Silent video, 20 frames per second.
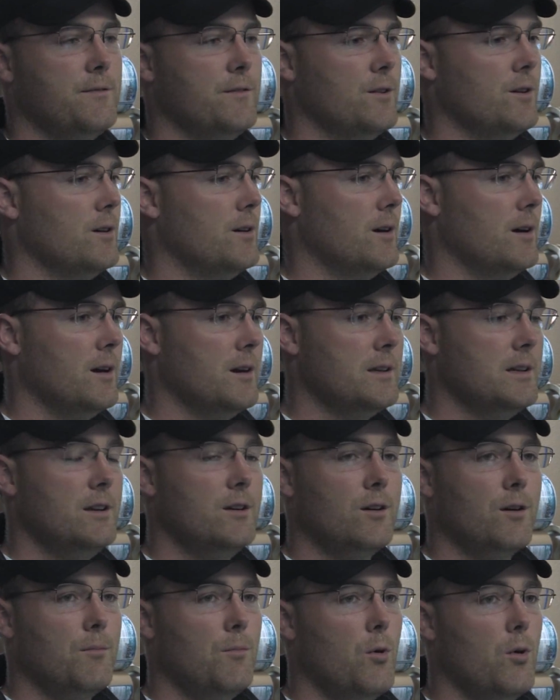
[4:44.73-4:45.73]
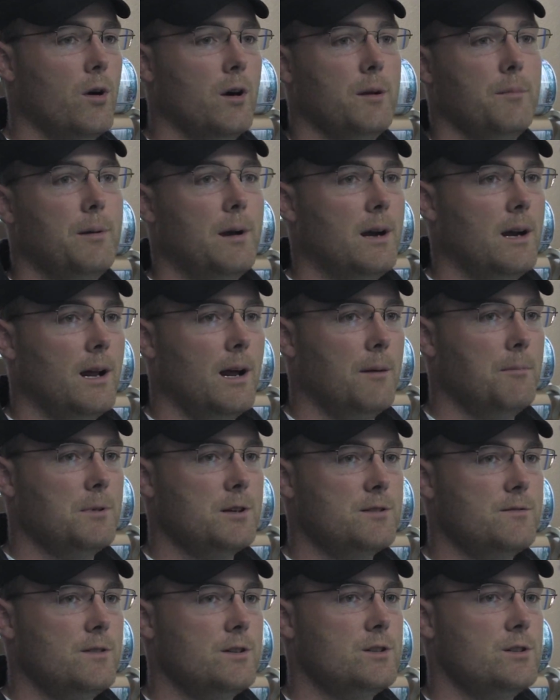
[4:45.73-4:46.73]
for a year or more, depending on how
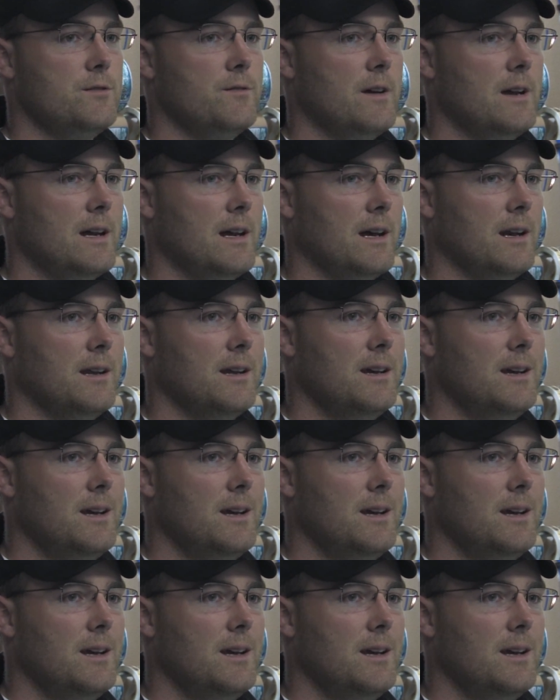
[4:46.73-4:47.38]
much fish you have.